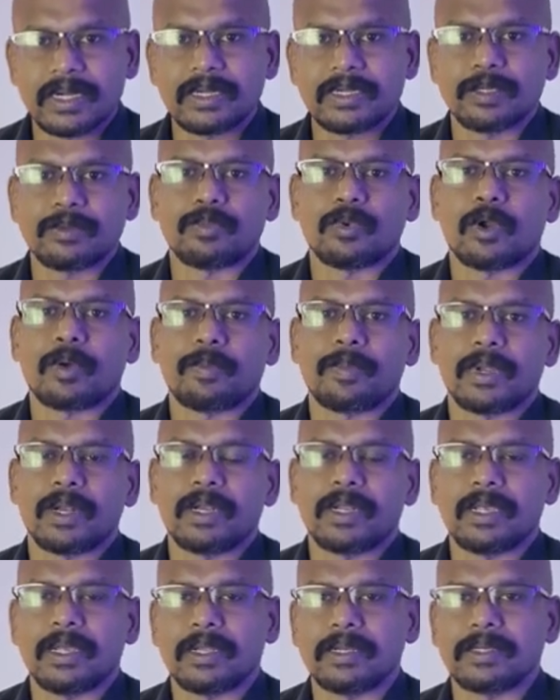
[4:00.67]
it
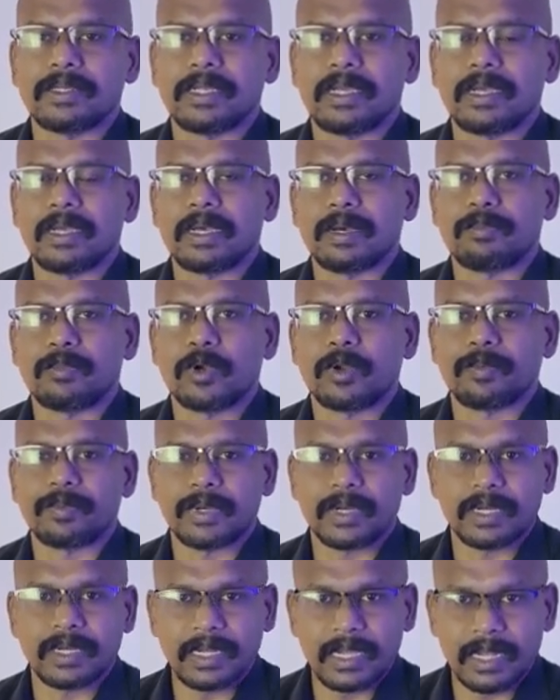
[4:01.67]
properly and take
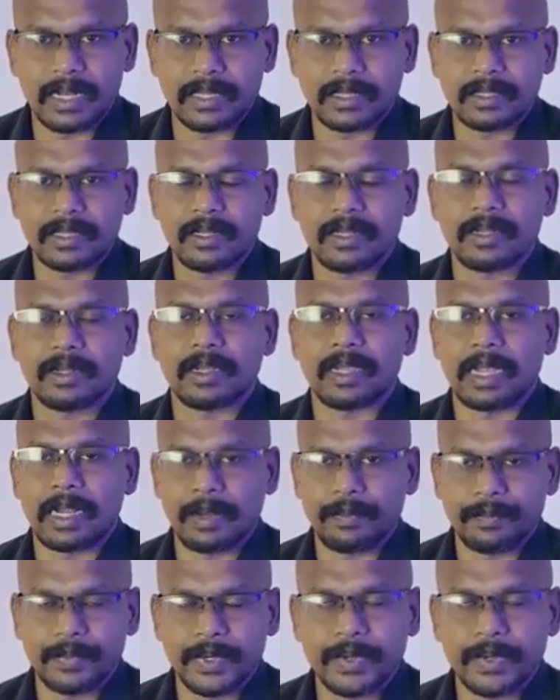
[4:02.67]
appropriate help.